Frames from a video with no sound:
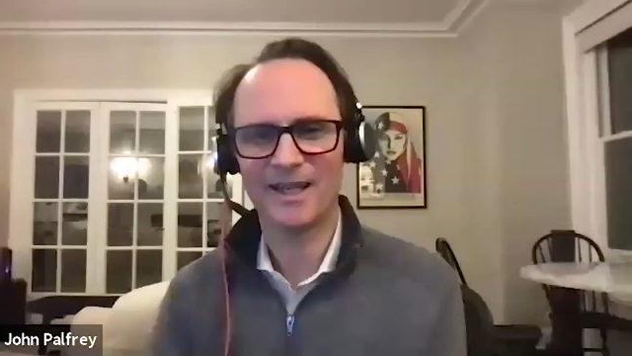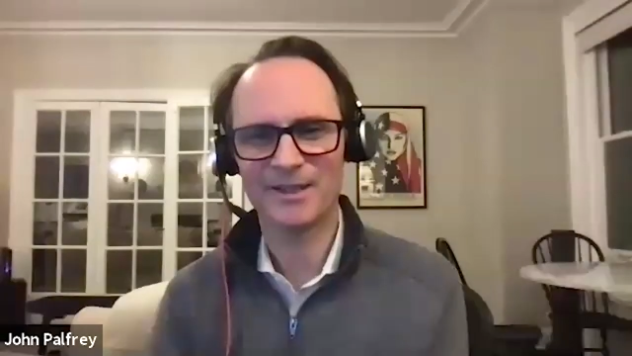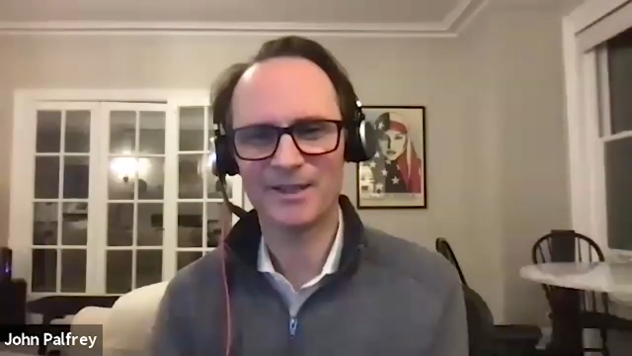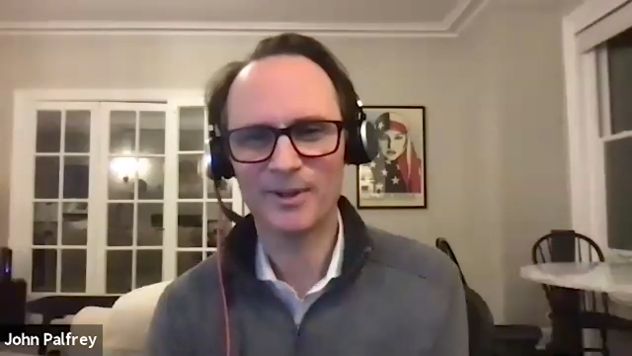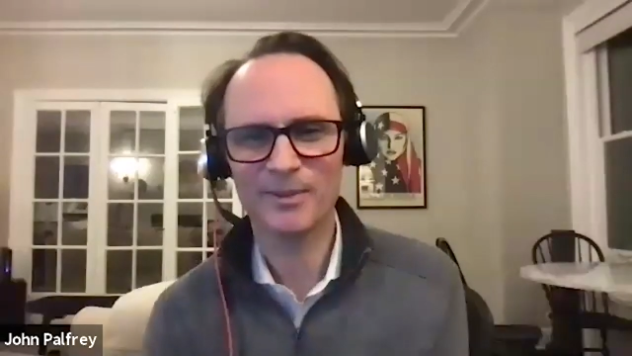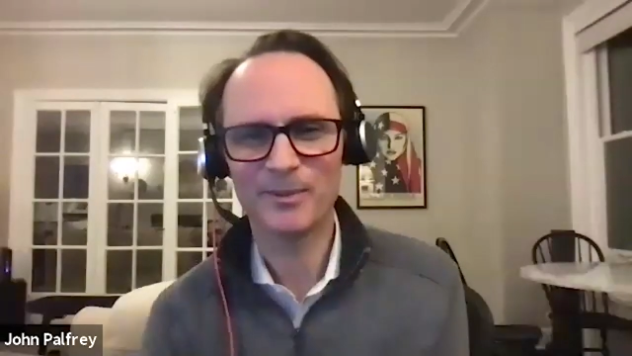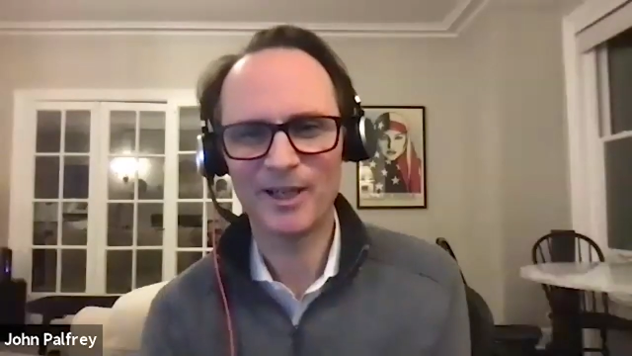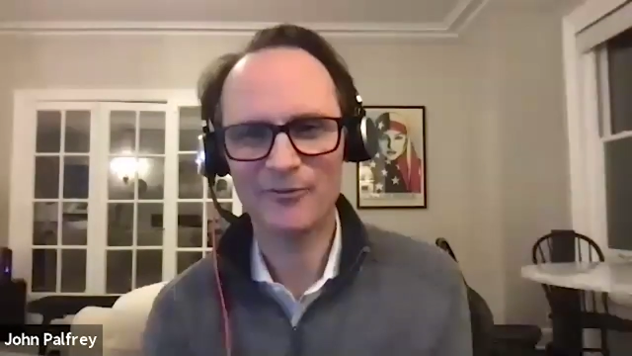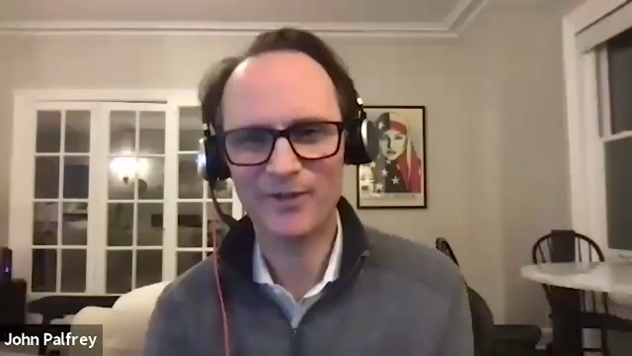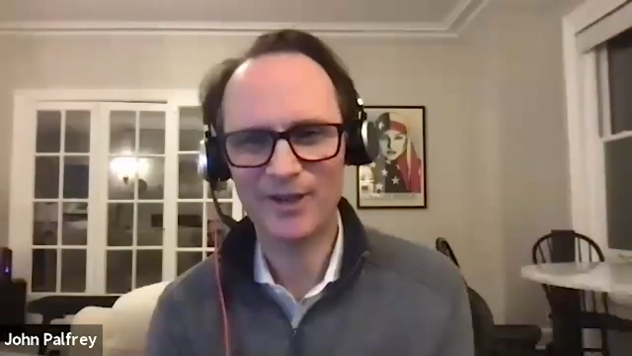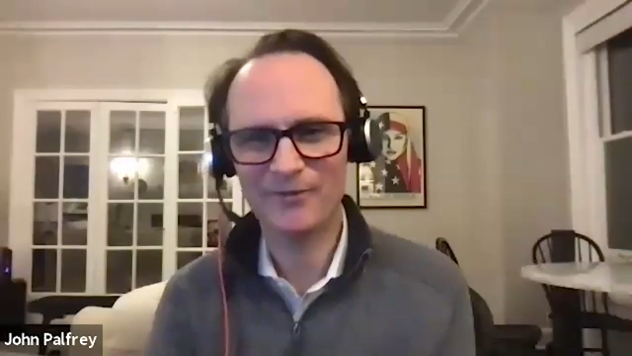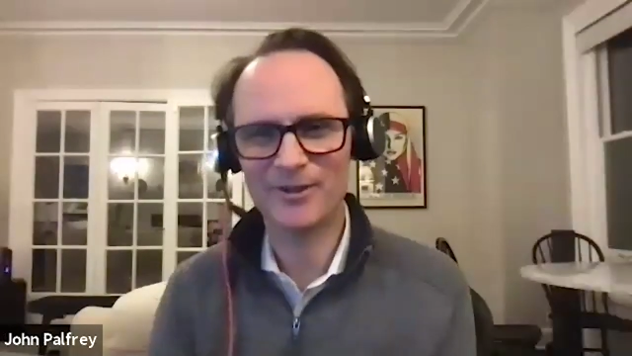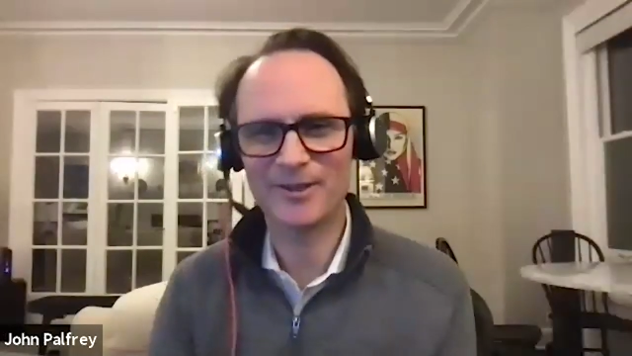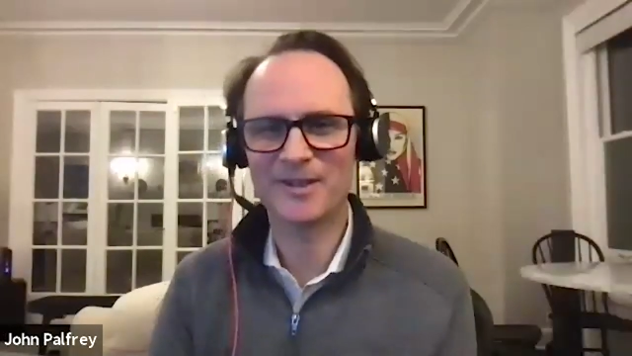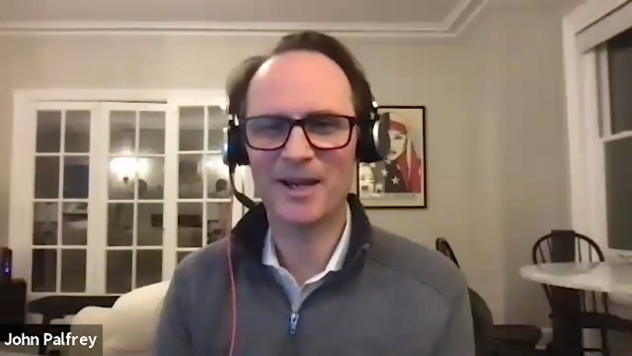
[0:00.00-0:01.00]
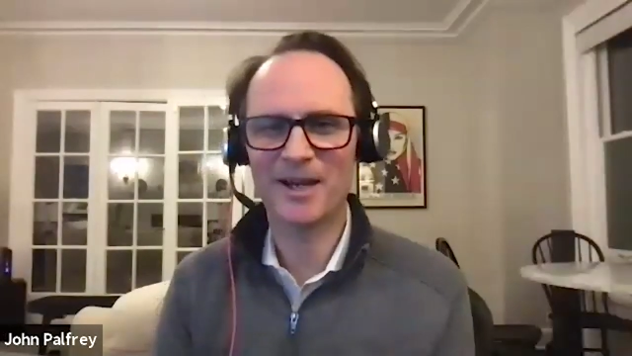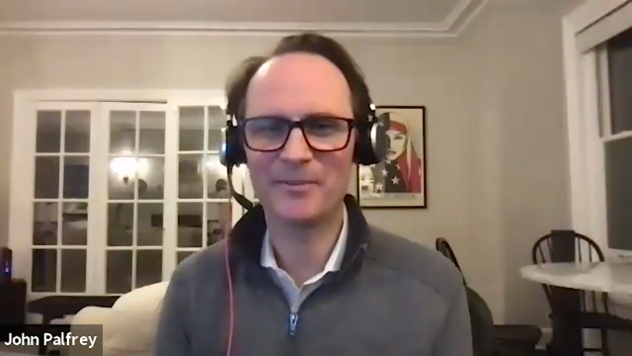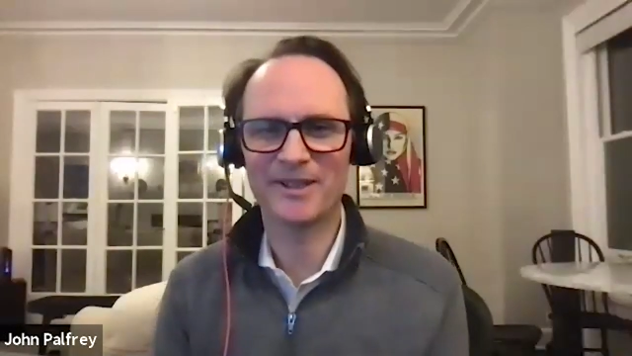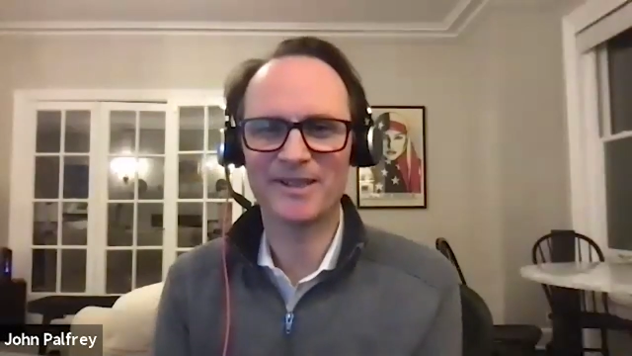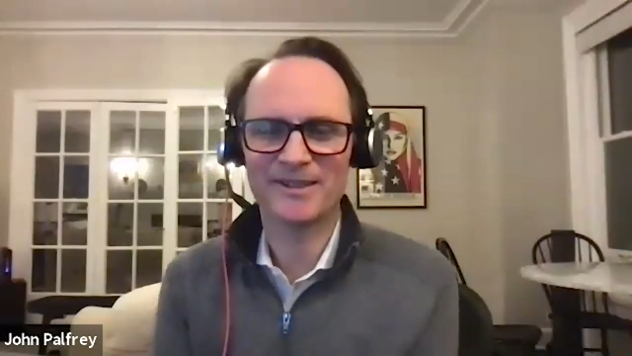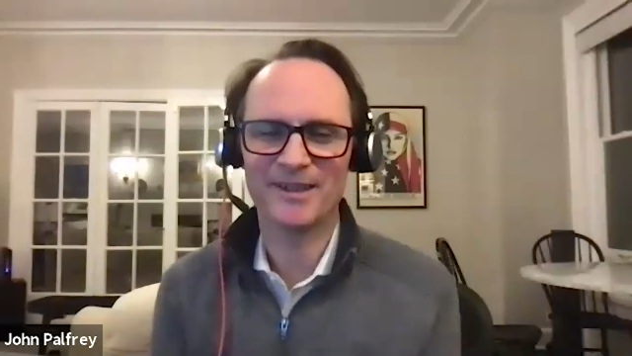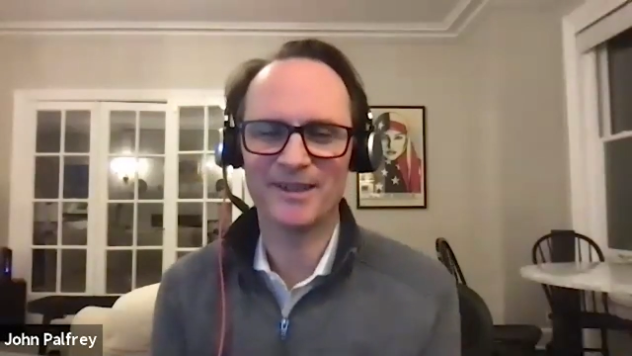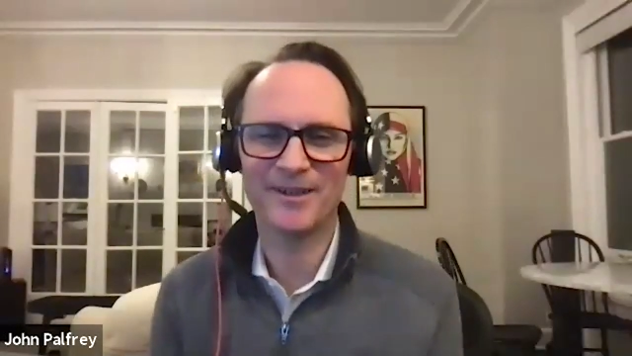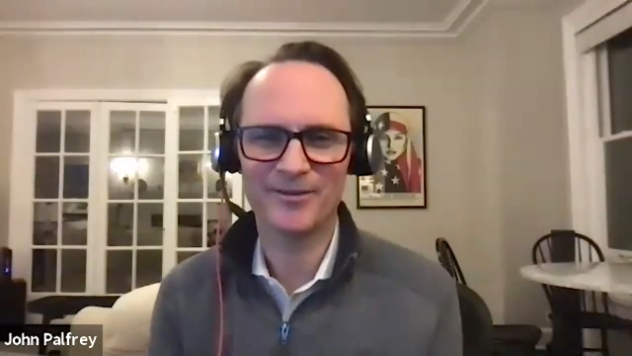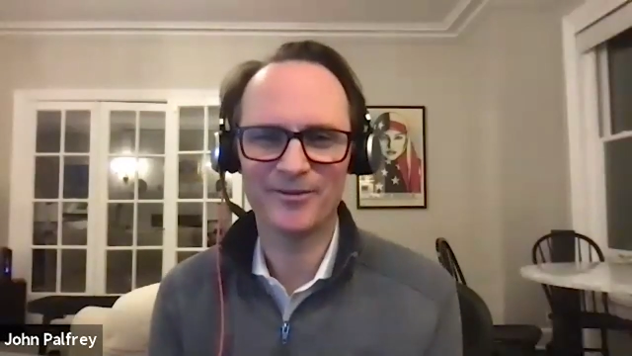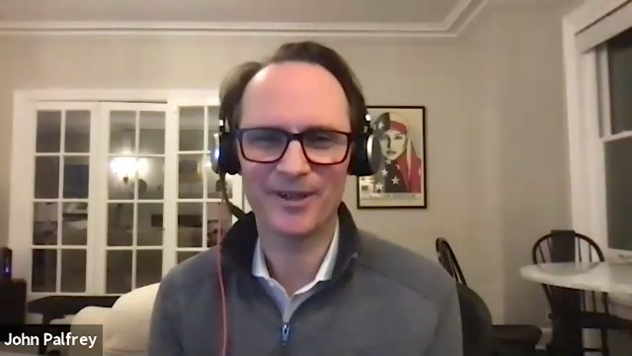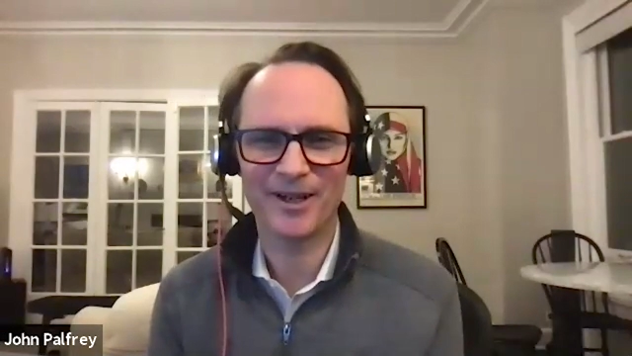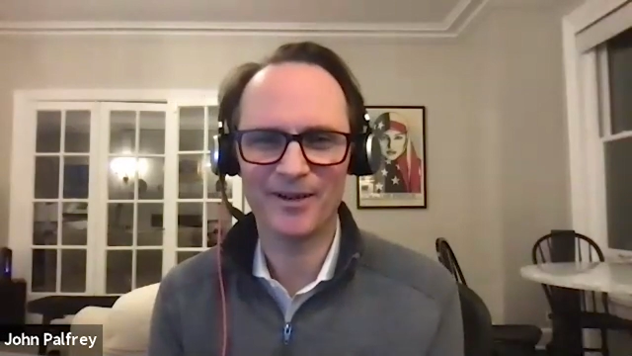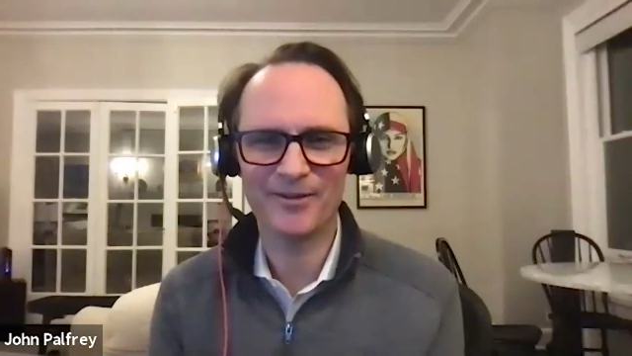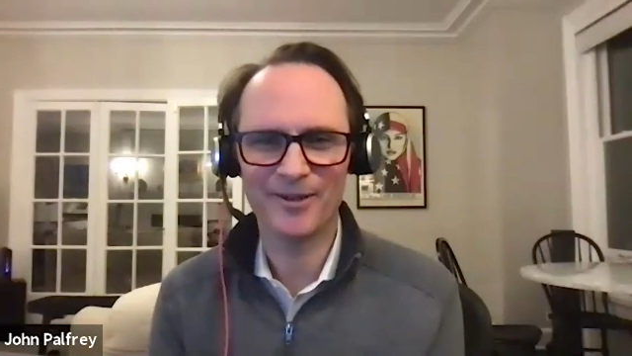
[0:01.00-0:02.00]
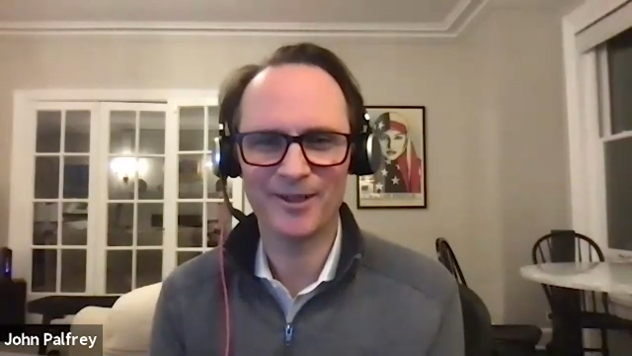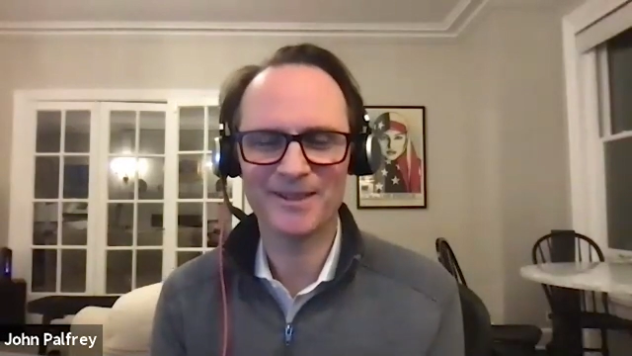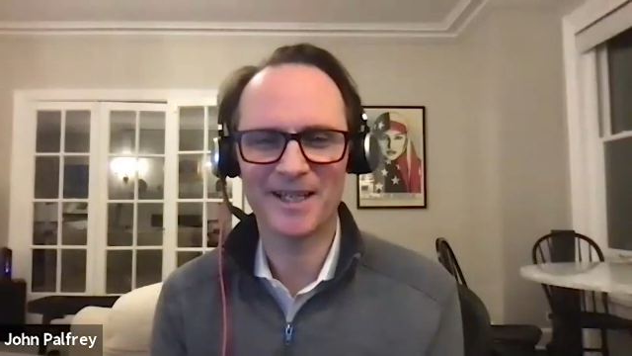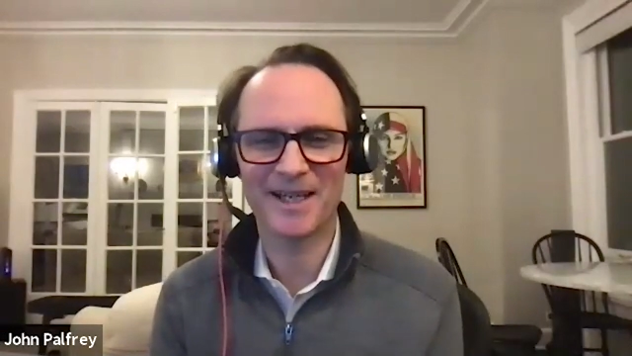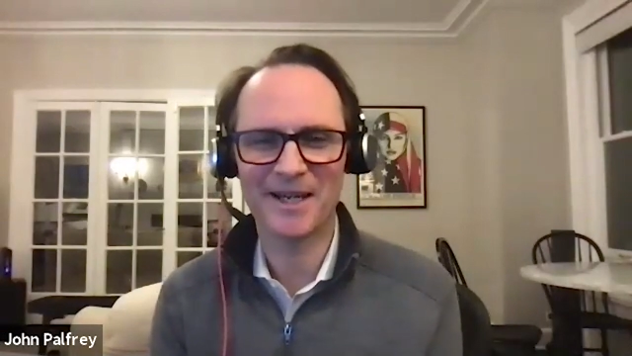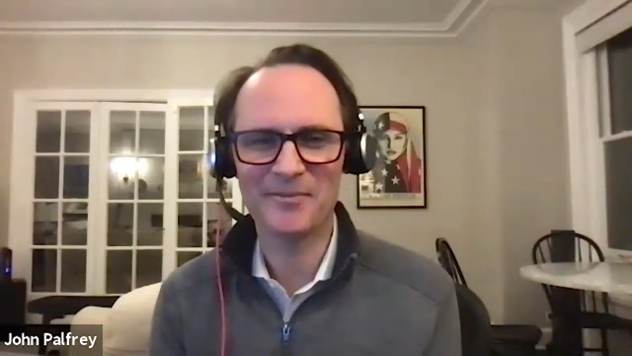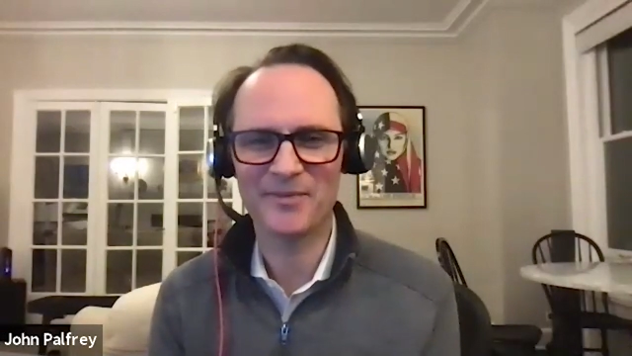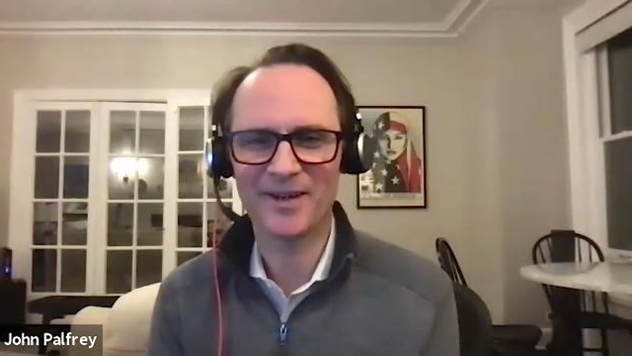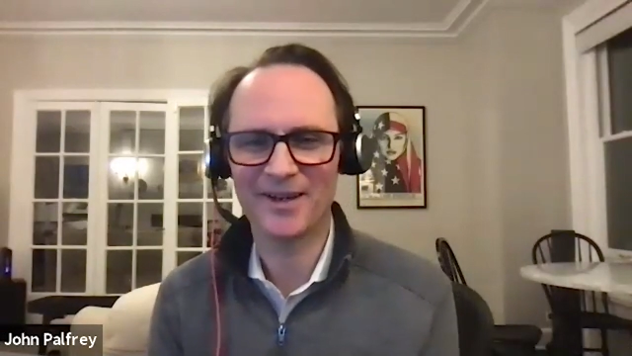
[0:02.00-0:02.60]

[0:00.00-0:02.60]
It's one of my favorite topics of, of all time.